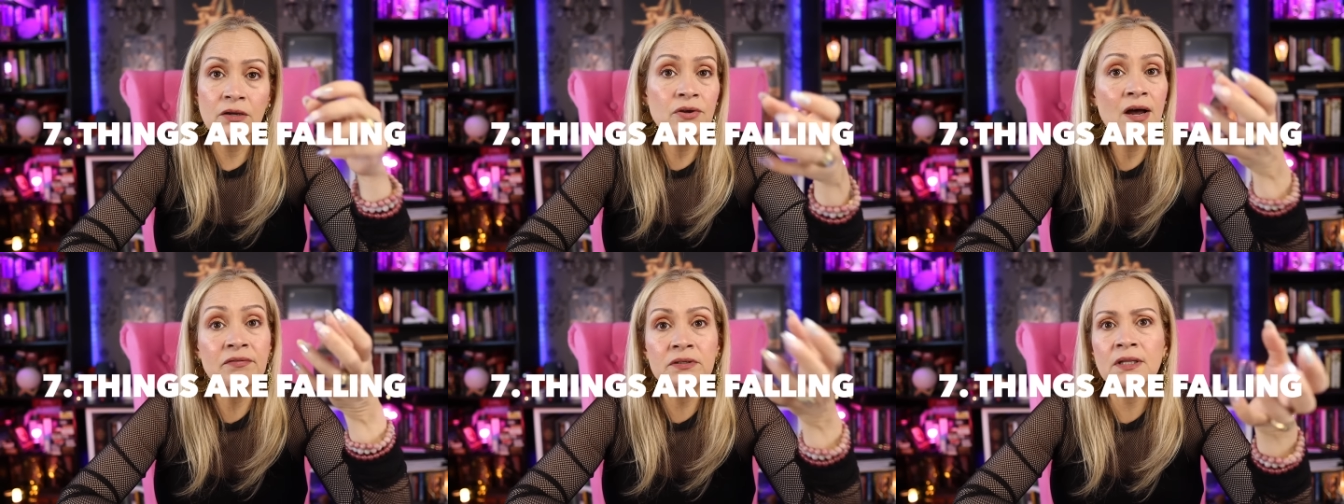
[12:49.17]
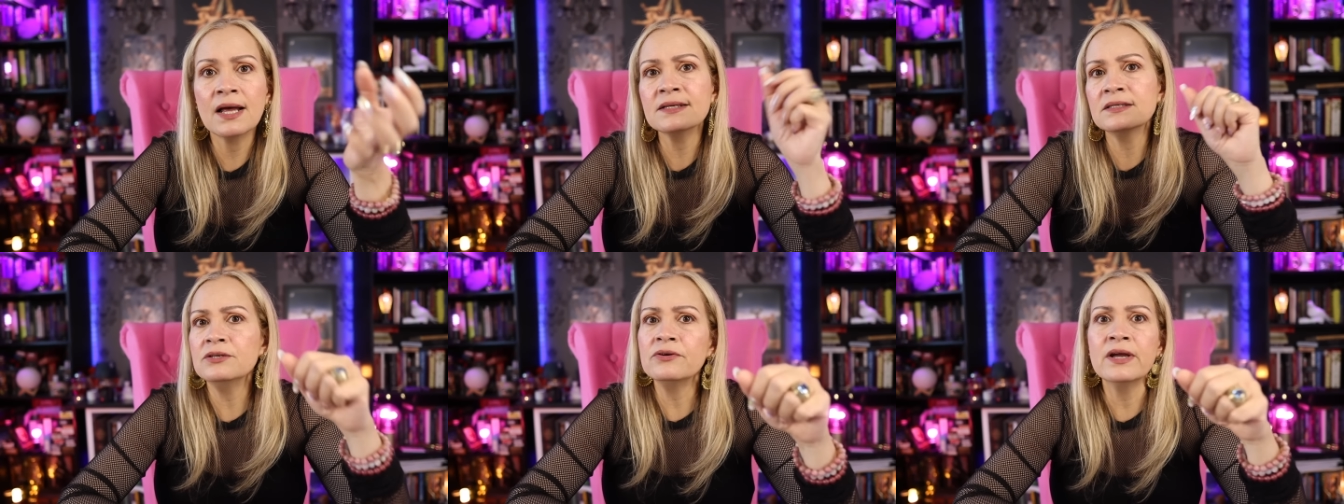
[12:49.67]
You have a
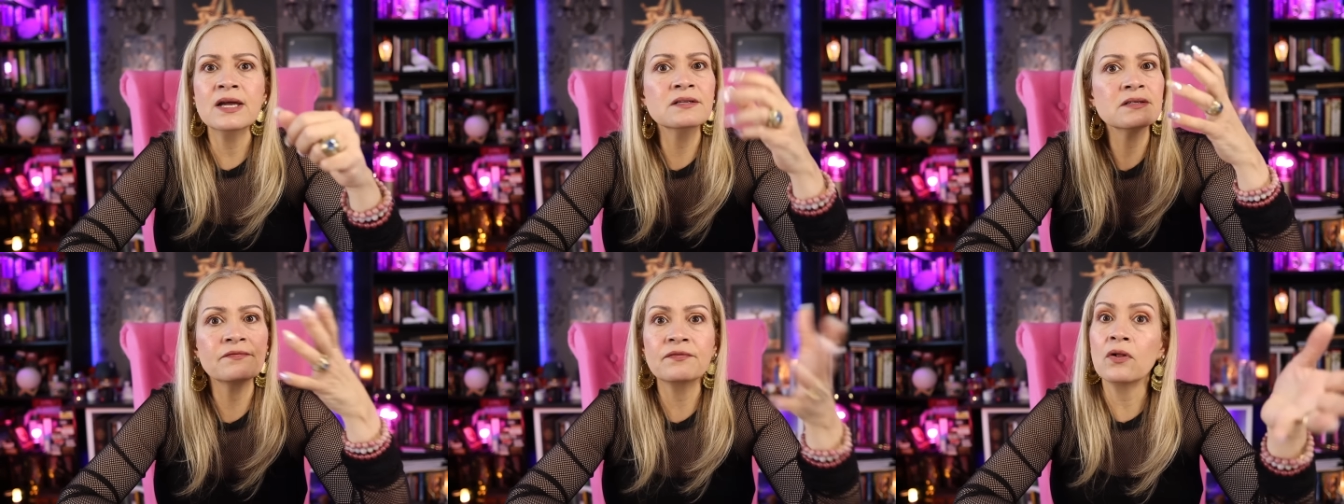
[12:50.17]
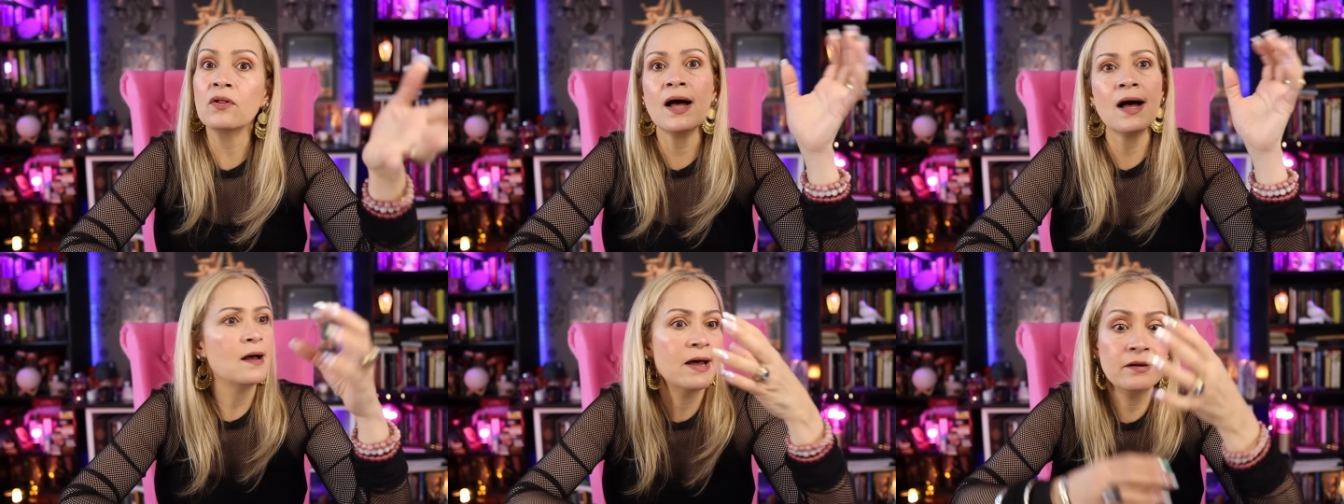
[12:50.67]
glass in your hands that fall
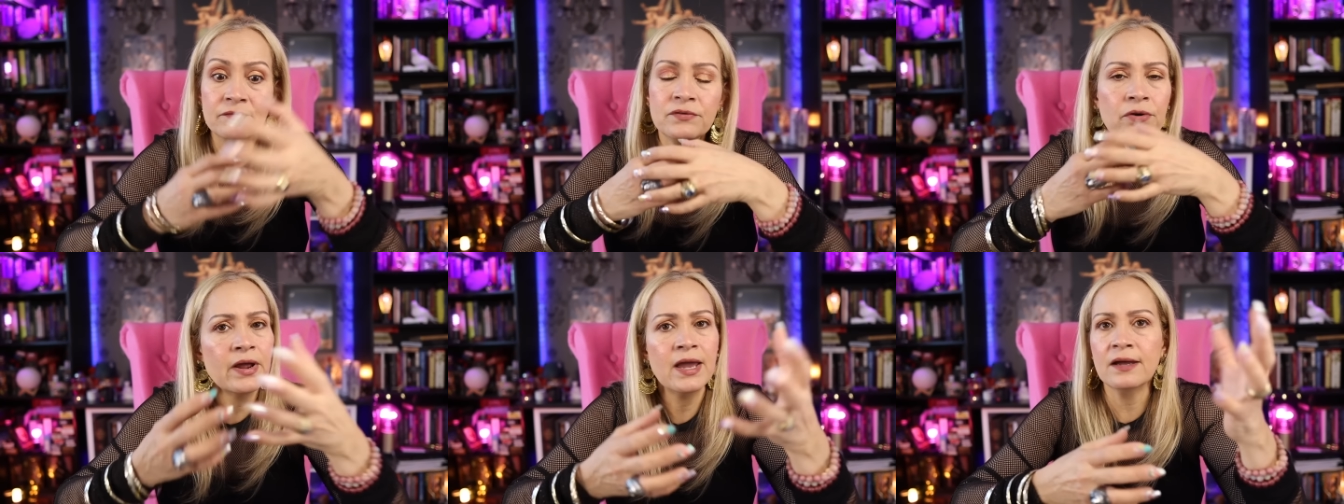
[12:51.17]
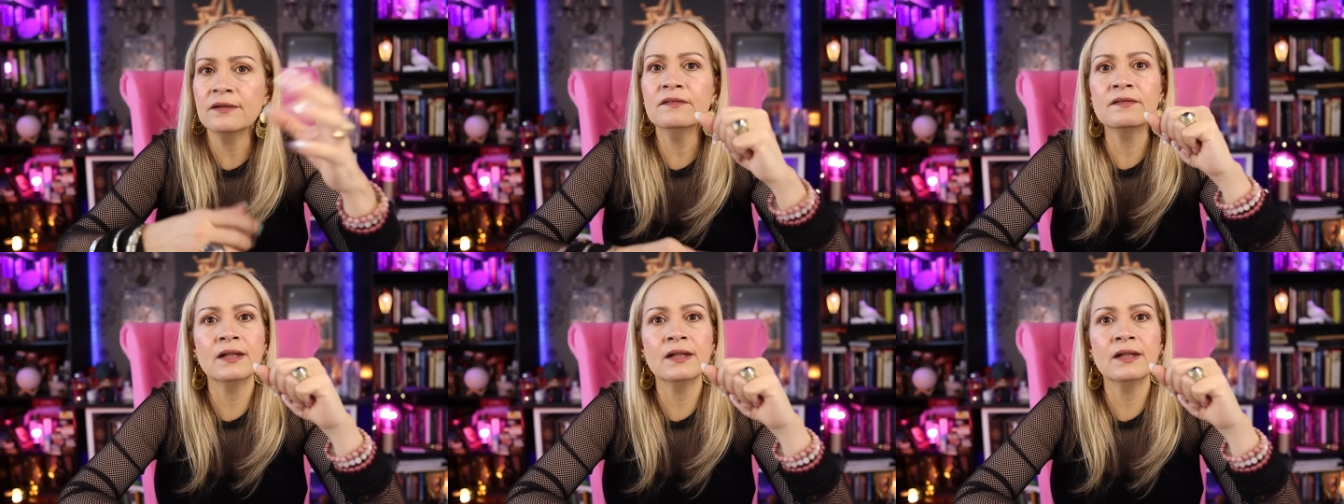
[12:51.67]
out of your hands.